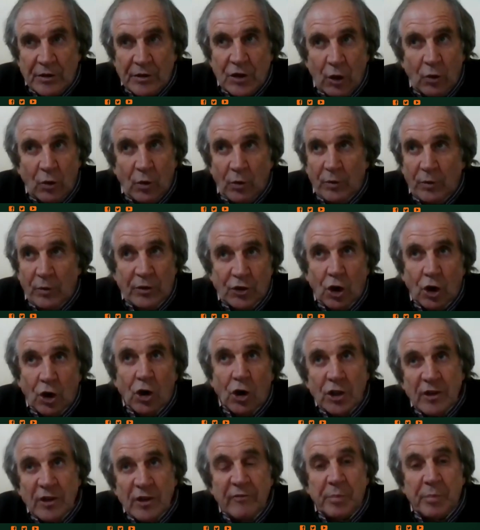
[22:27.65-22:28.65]
So
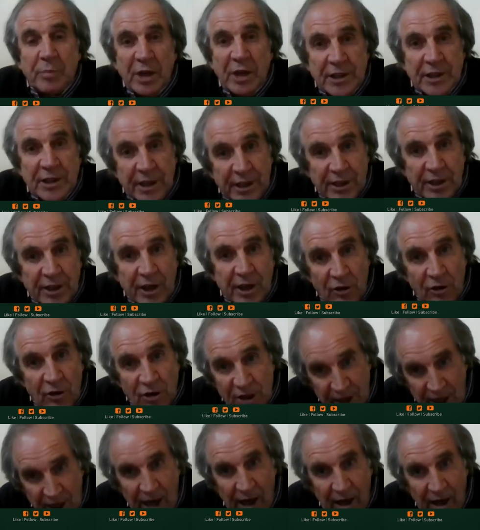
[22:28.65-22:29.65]
short of building it
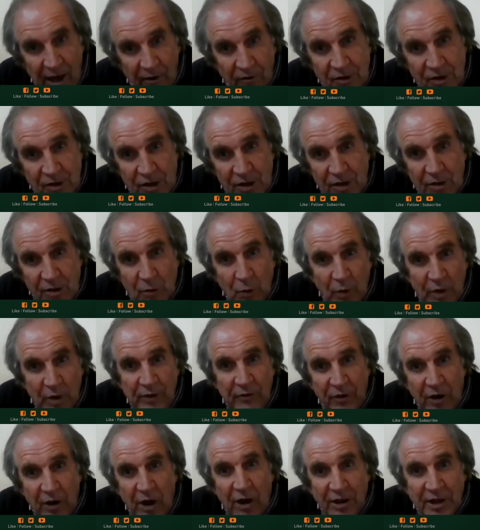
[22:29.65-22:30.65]
ourselves,
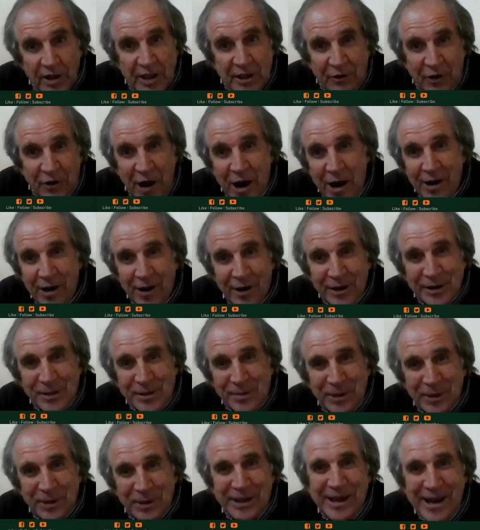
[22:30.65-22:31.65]
we've gone as far
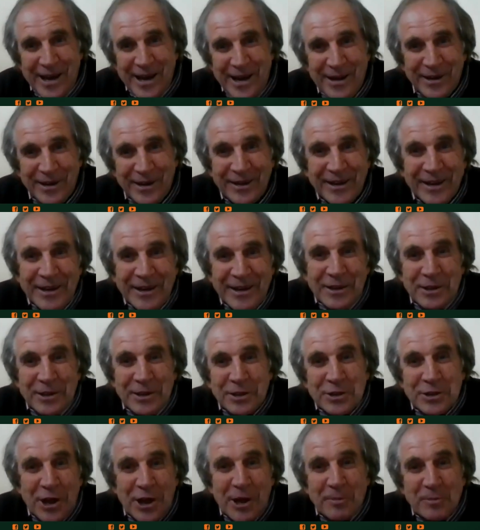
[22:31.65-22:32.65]
as we can
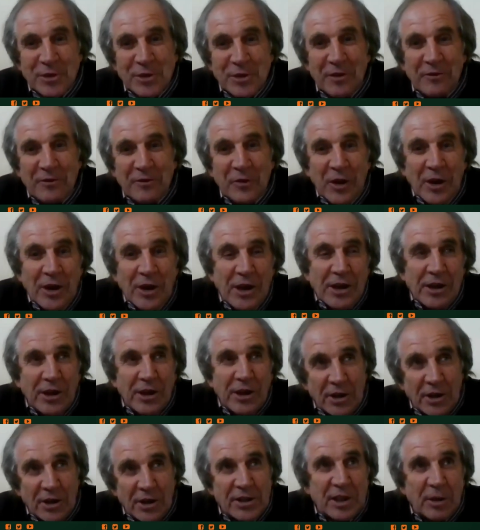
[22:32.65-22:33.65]
in terms of
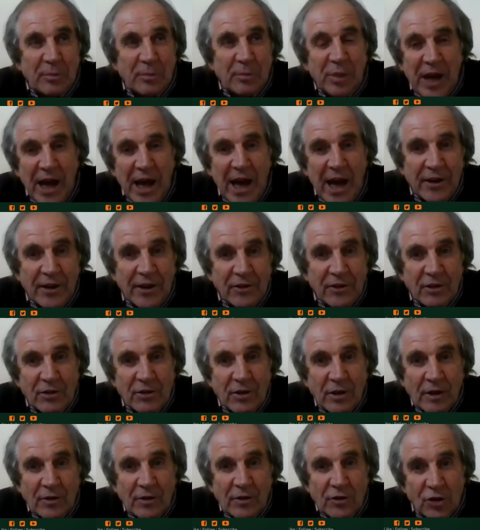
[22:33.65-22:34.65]
here's the plan,
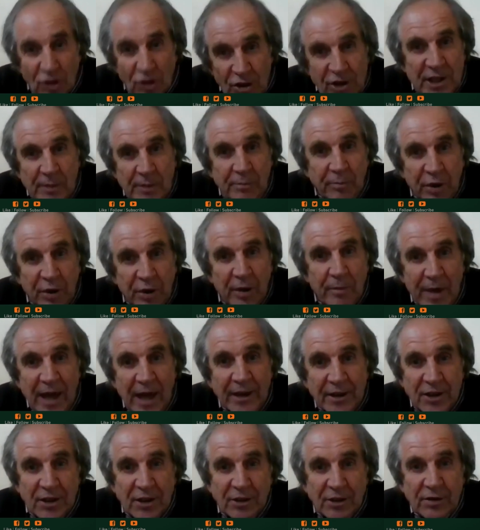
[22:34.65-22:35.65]
just
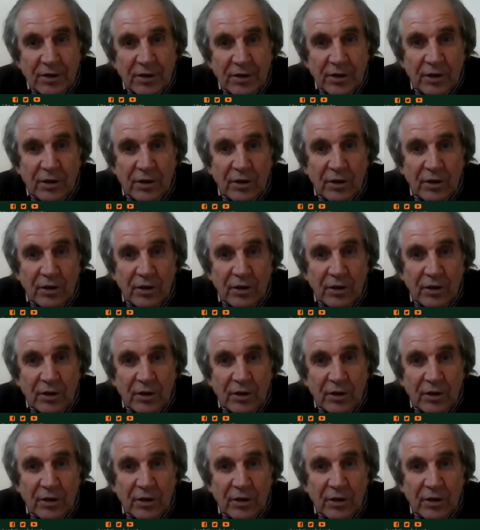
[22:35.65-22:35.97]
implement it.